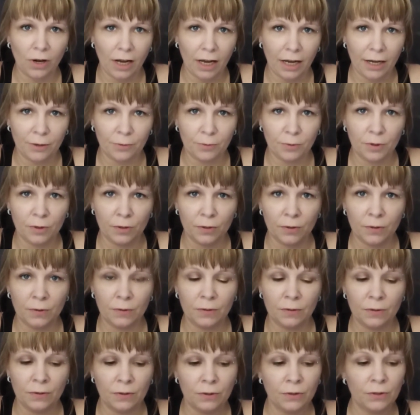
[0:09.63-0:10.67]
I will
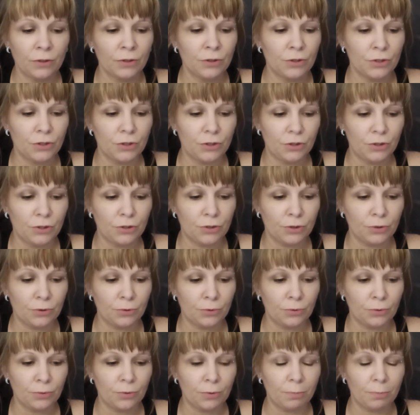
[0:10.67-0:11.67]
do